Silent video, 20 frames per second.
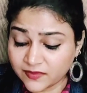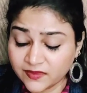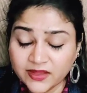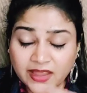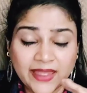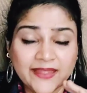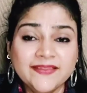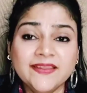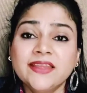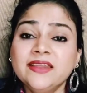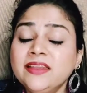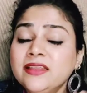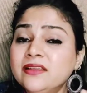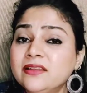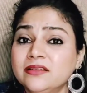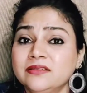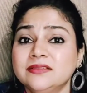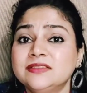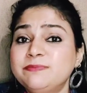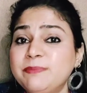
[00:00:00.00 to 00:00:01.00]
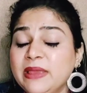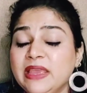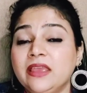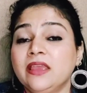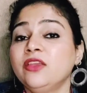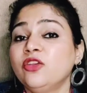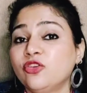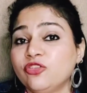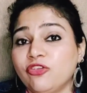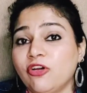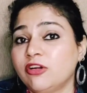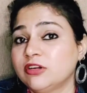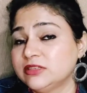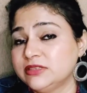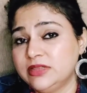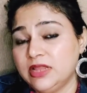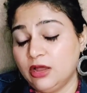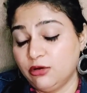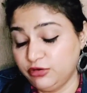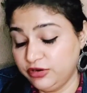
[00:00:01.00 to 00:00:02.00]
and then speaking your thoughts
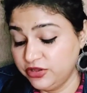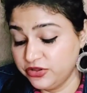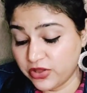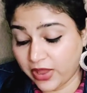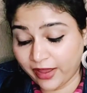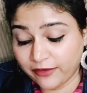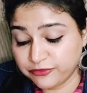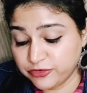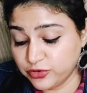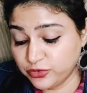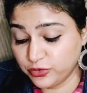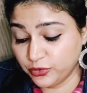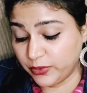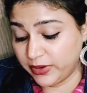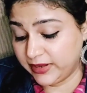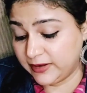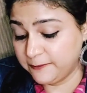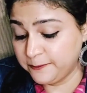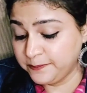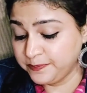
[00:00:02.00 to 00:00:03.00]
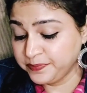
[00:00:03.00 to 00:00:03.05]
loud. You have to do it.